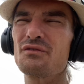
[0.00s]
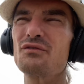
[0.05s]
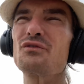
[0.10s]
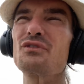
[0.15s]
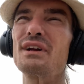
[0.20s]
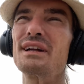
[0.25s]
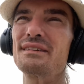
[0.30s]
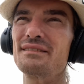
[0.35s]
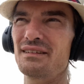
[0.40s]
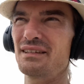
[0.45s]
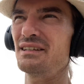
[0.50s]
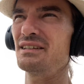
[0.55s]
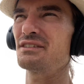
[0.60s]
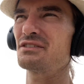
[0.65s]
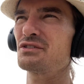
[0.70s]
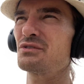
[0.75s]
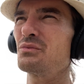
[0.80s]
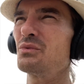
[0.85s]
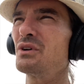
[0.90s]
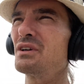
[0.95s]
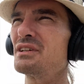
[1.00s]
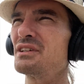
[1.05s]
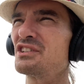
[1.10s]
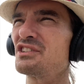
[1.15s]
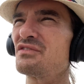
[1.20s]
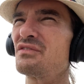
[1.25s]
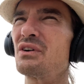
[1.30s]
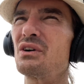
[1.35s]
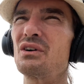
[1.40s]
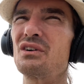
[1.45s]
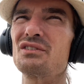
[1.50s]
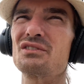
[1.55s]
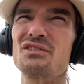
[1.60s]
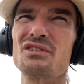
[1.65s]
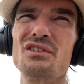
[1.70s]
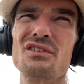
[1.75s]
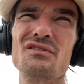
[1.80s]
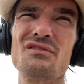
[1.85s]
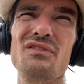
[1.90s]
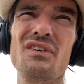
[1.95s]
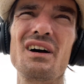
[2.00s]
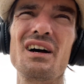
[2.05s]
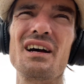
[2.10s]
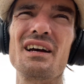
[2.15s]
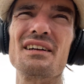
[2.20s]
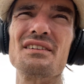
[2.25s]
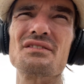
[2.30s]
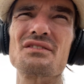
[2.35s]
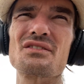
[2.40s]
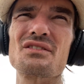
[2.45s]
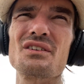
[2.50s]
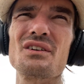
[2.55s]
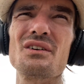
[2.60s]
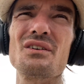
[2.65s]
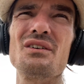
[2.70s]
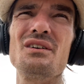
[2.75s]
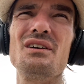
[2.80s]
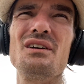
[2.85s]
friendliest one as far as good finds. So.